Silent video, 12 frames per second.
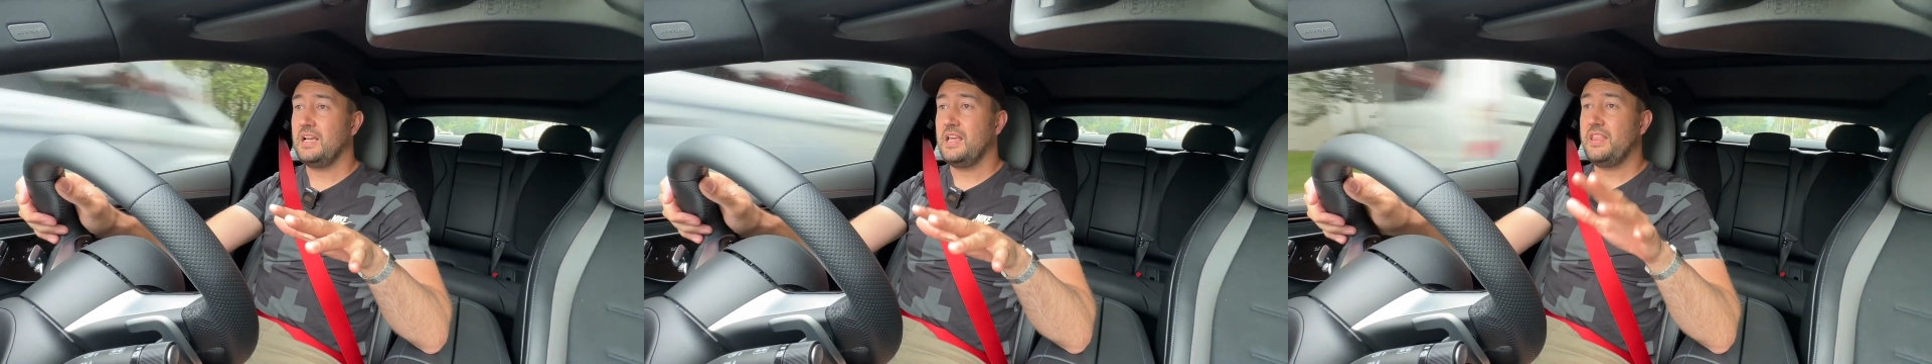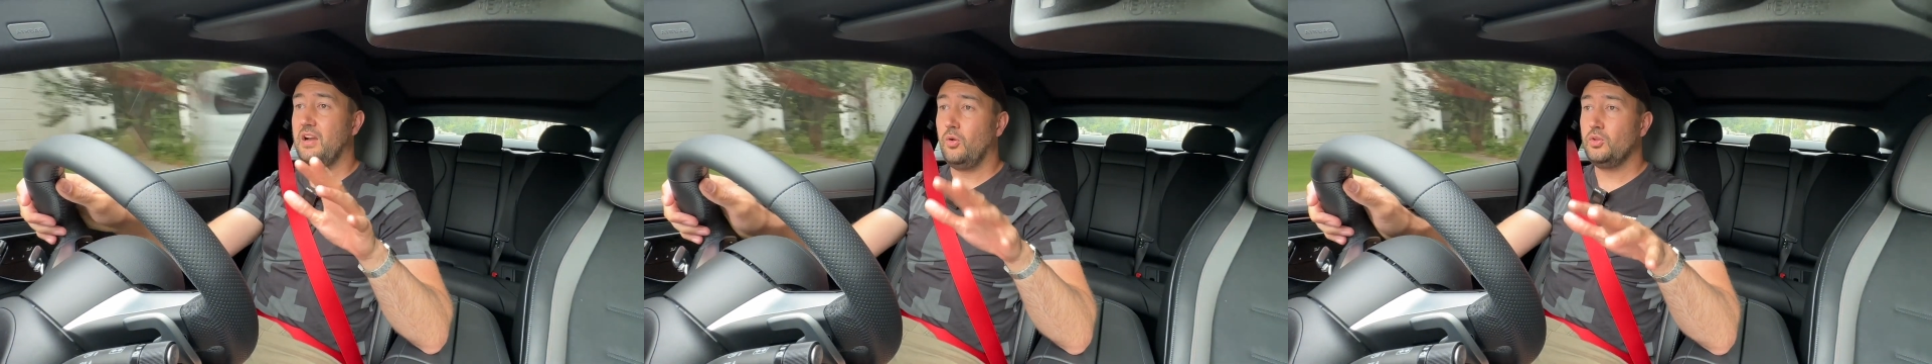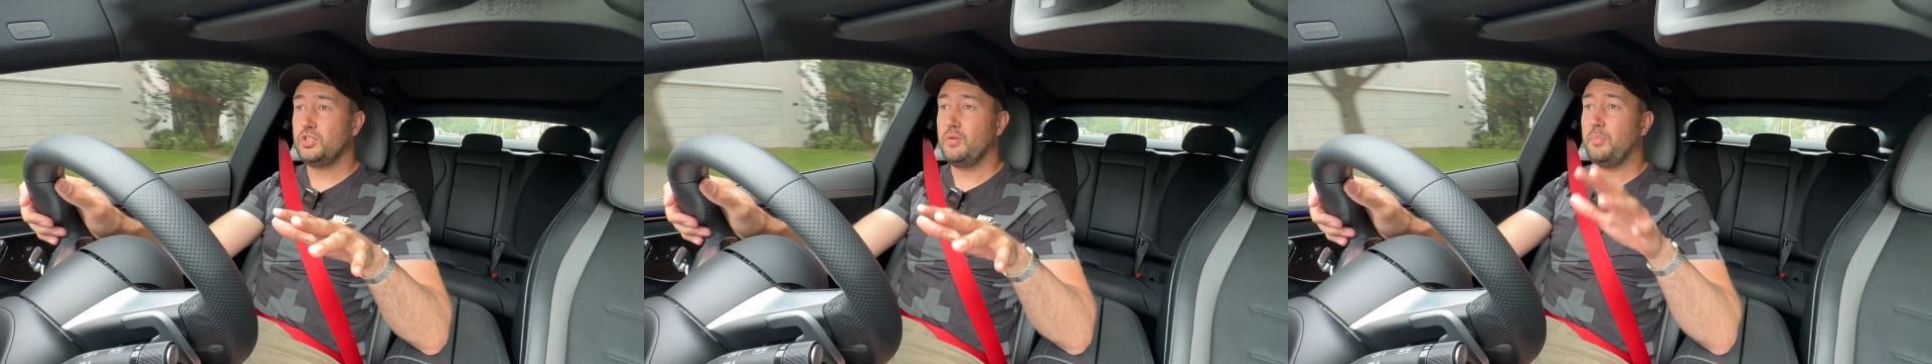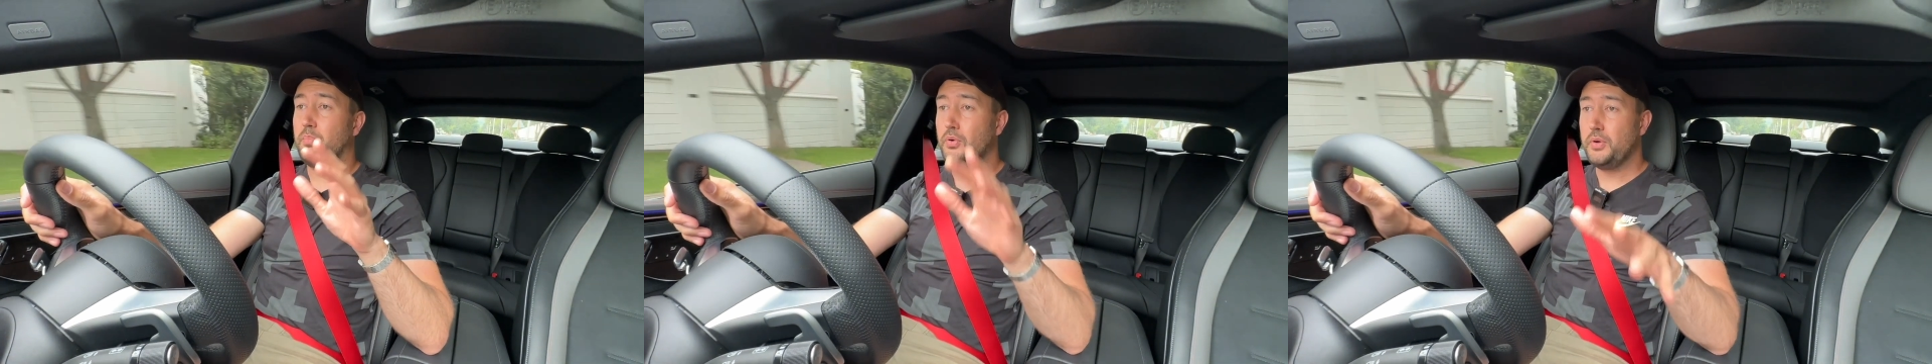They're also
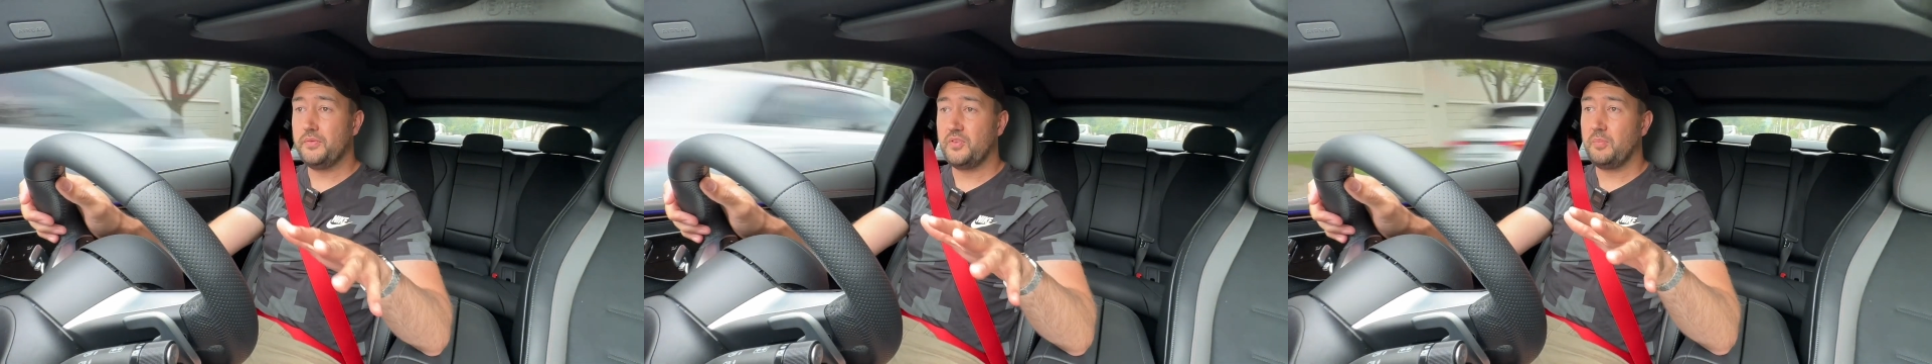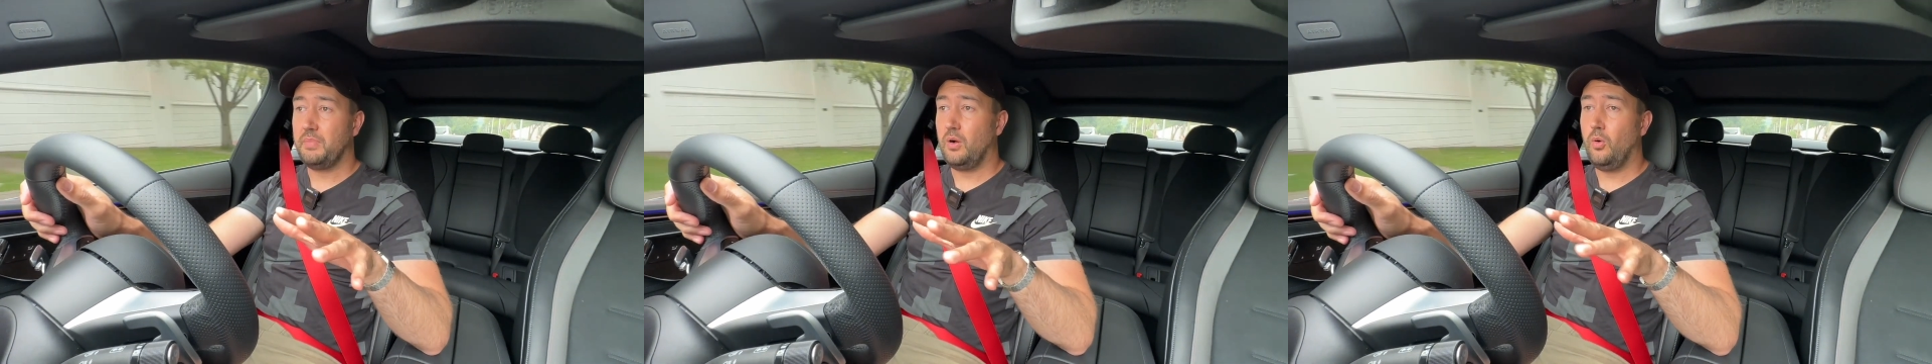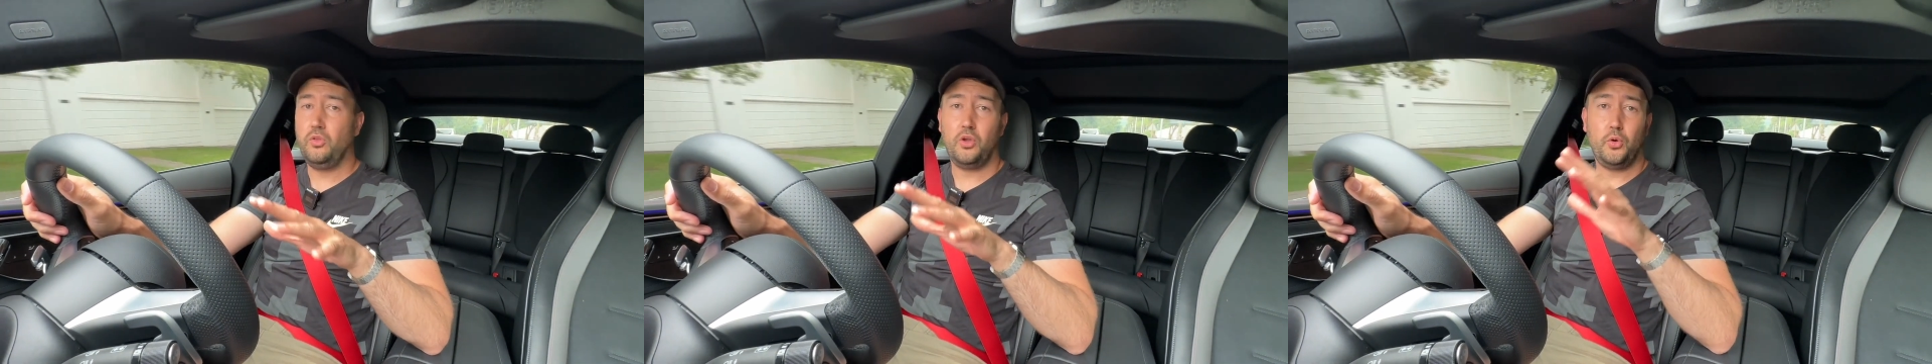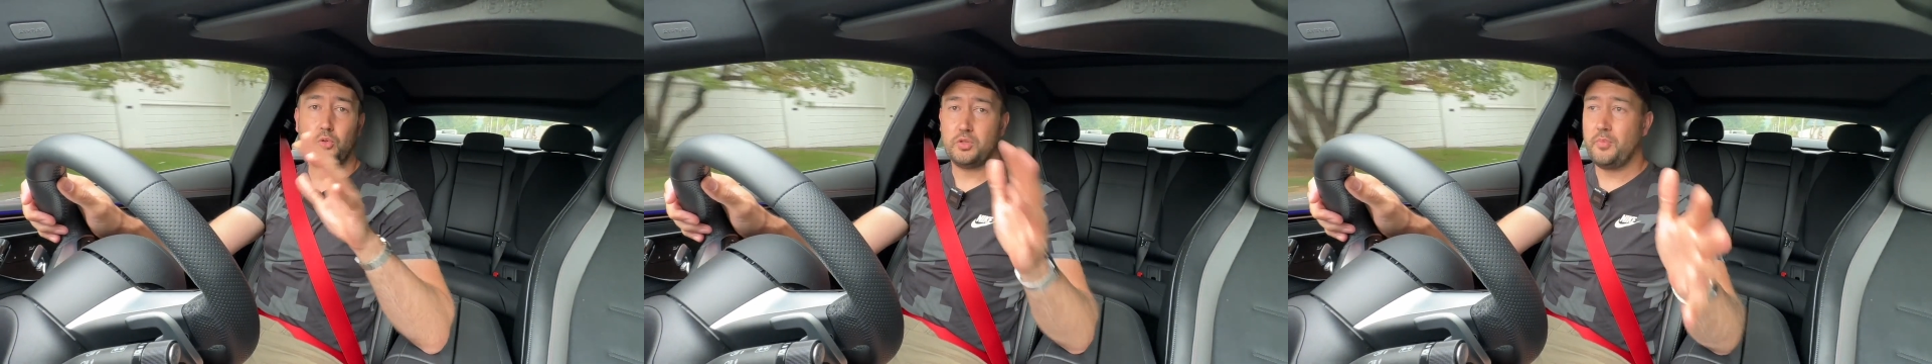approved by all the
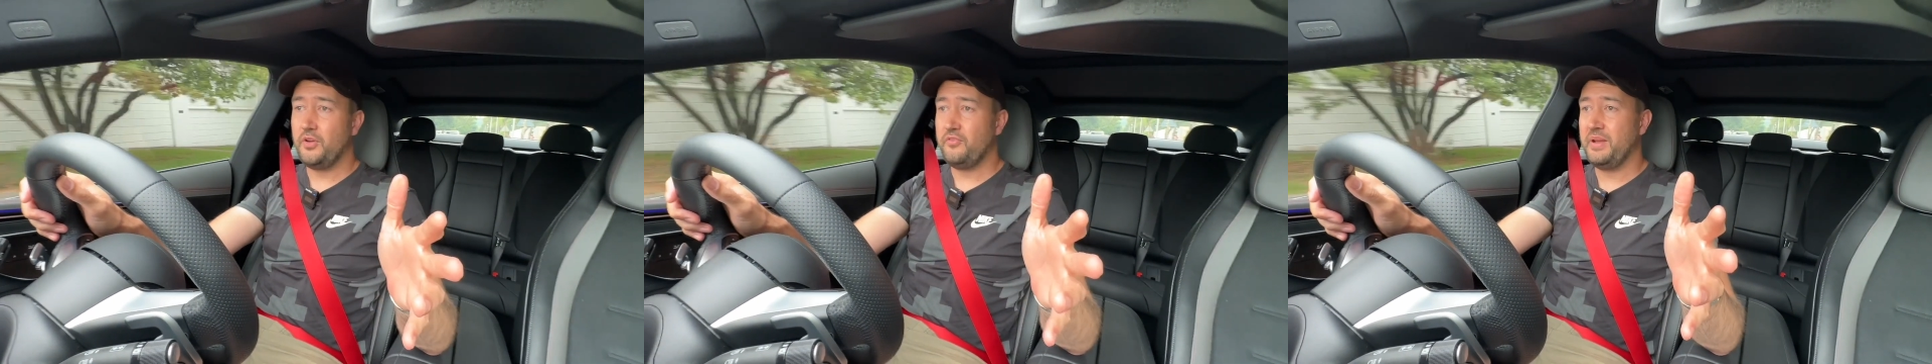automotive